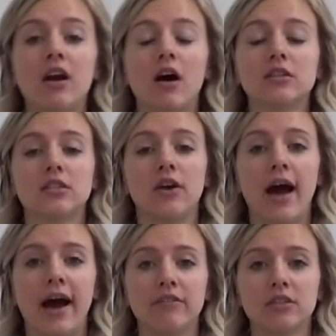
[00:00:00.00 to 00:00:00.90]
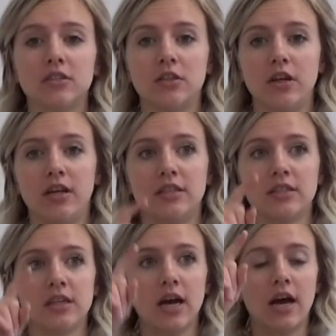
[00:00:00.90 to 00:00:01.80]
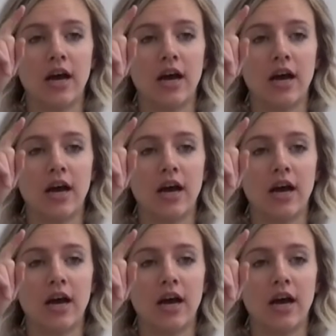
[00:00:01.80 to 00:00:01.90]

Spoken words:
then also have your students